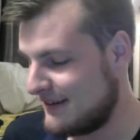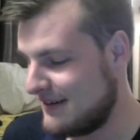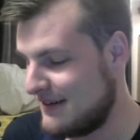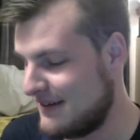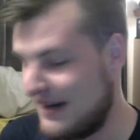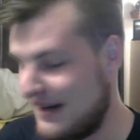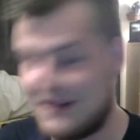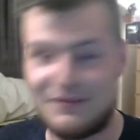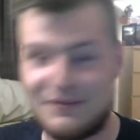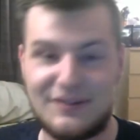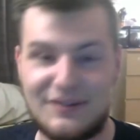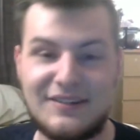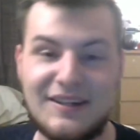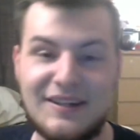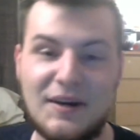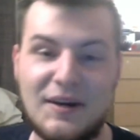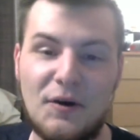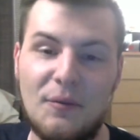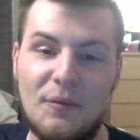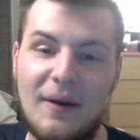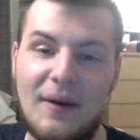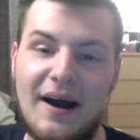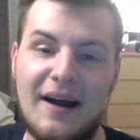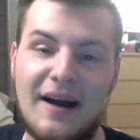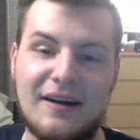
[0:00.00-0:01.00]
out of a single
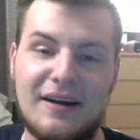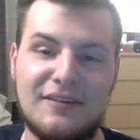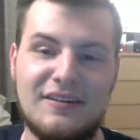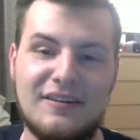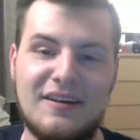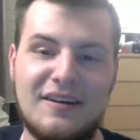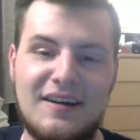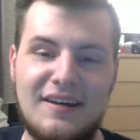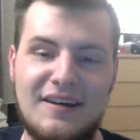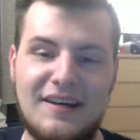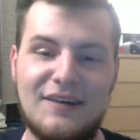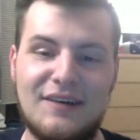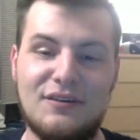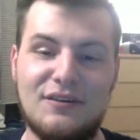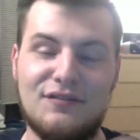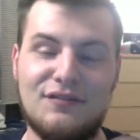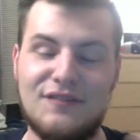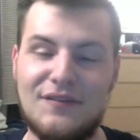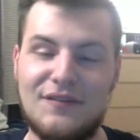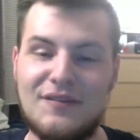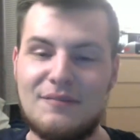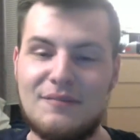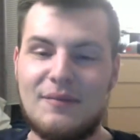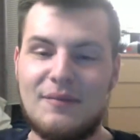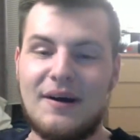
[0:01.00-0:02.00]
box. It was
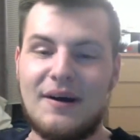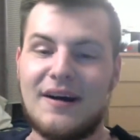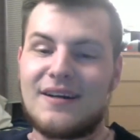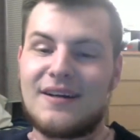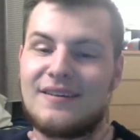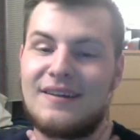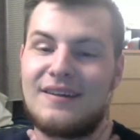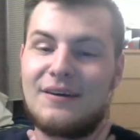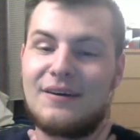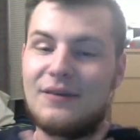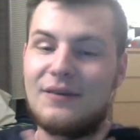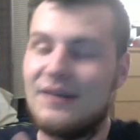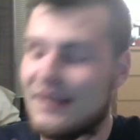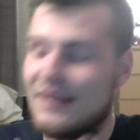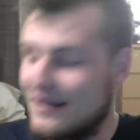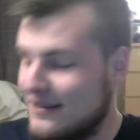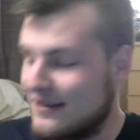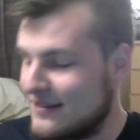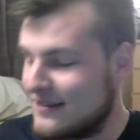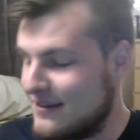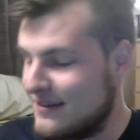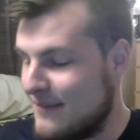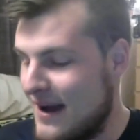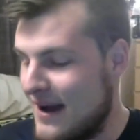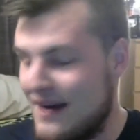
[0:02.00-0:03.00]
$50, and they were clearancing
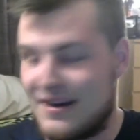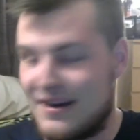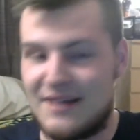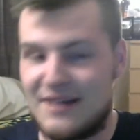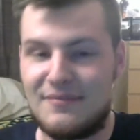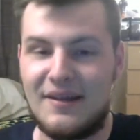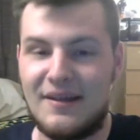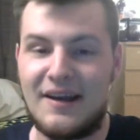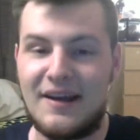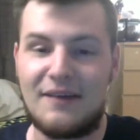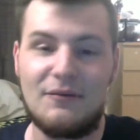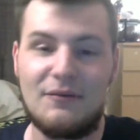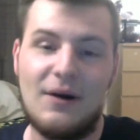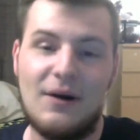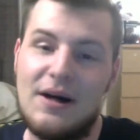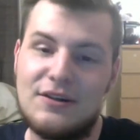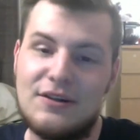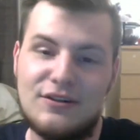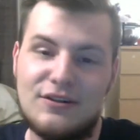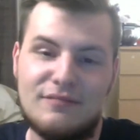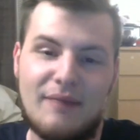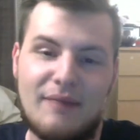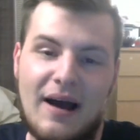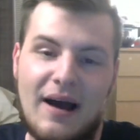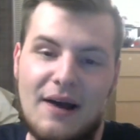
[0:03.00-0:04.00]
them out, and I'm like, well, I'll
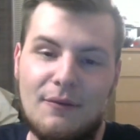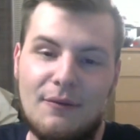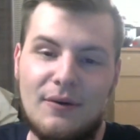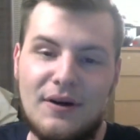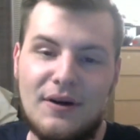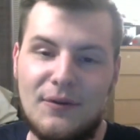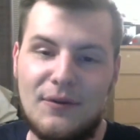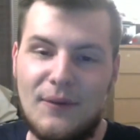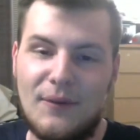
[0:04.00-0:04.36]
just buy one.